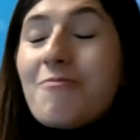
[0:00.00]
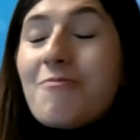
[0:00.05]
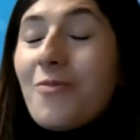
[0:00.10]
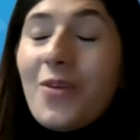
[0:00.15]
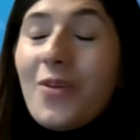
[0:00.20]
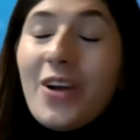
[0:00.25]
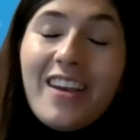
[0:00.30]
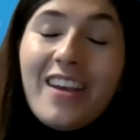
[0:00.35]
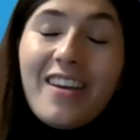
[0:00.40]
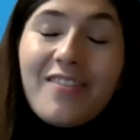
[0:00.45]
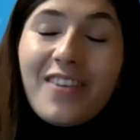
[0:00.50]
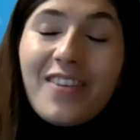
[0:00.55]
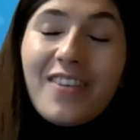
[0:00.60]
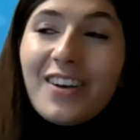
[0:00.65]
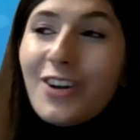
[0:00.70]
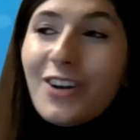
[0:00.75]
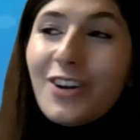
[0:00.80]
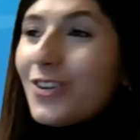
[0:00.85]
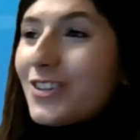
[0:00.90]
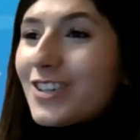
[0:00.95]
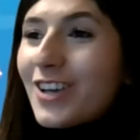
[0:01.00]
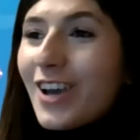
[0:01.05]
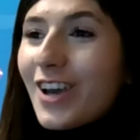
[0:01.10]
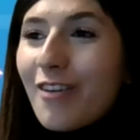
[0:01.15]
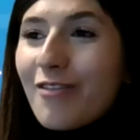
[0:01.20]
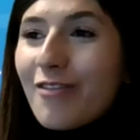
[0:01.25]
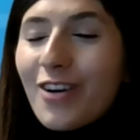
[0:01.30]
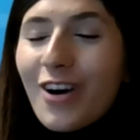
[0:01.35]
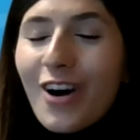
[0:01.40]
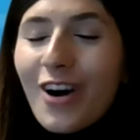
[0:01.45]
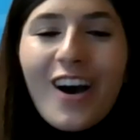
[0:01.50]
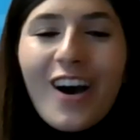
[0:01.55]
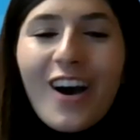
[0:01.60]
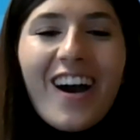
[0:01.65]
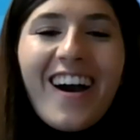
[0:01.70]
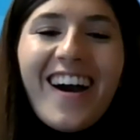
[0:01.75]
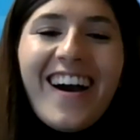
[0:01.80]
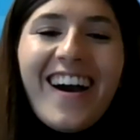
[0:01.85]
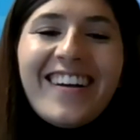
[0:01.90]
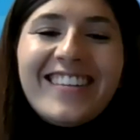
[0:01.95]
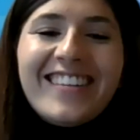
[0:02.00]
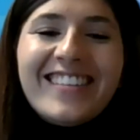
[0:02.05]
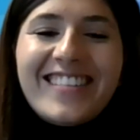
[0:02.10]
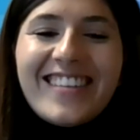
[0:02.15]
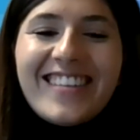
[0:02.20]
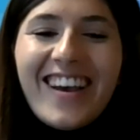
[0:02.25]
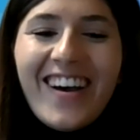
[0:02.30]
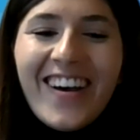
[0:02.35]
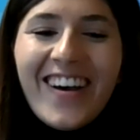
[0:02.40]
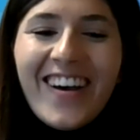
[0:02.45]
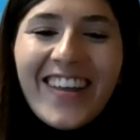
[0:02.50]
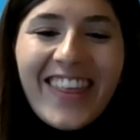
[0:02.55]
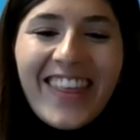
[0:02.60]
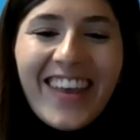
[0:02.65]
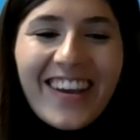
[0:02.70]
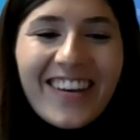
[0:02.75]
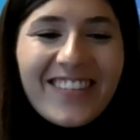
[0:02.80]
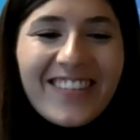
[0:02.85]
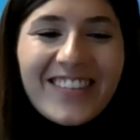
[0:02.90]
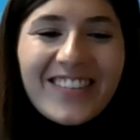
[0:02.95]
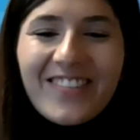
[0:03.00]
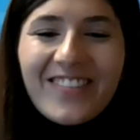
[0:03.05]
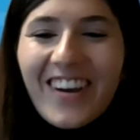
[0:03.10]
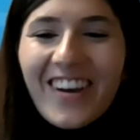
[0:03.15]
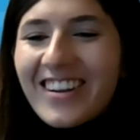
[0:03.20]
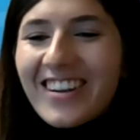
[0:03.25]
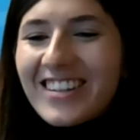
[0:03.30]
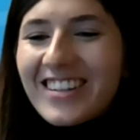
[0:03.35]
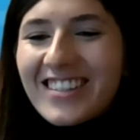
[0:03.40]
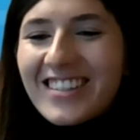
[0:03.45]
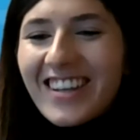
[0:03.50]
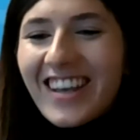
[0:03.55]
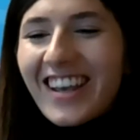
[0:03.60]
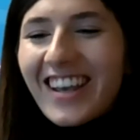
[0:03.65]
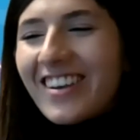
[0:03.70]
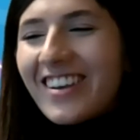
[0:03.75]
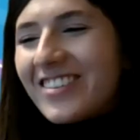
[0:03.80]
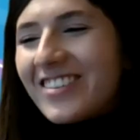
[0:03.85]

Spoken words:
We've had a lot to cover and I think it was very interesting.